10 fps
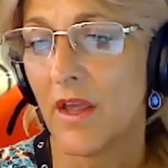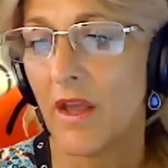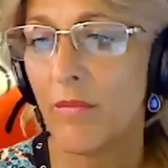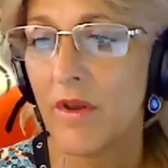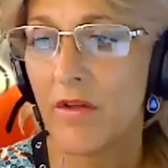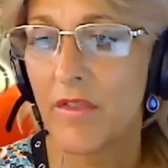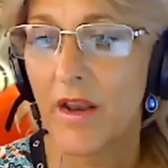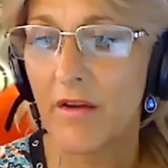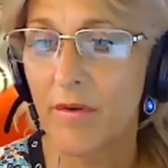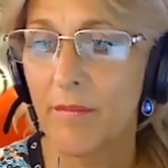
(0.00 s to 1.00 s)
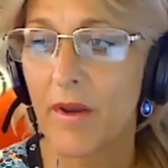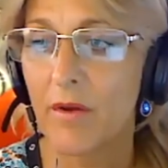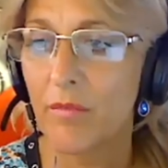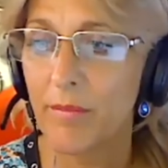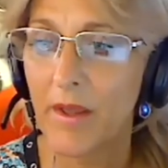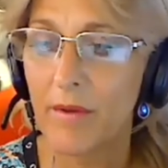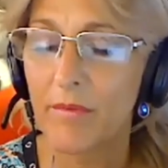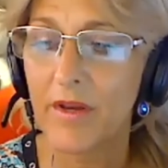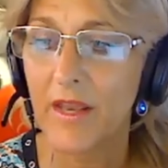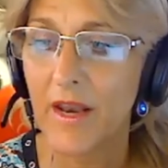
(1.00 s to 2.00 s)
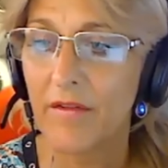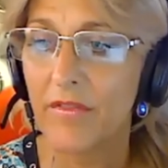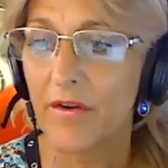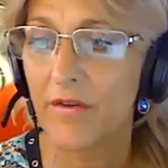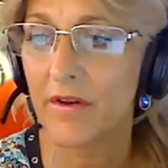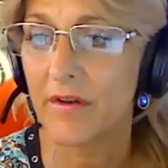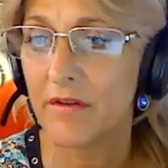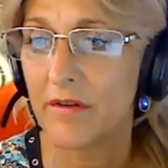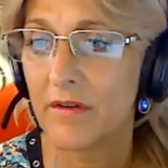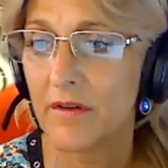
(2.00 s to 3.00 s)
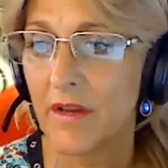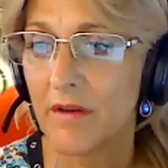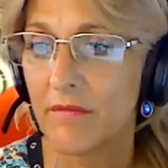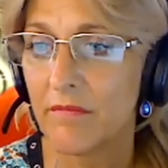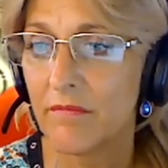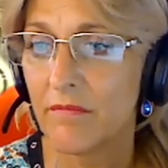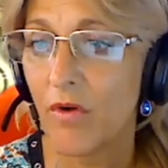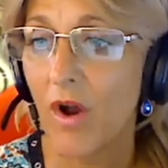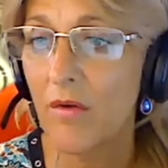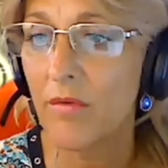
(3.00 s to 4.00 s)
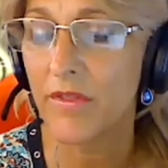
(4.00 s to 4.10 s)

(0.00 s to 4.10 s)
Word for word: And we know that everybody will be able to get out there and, and rock with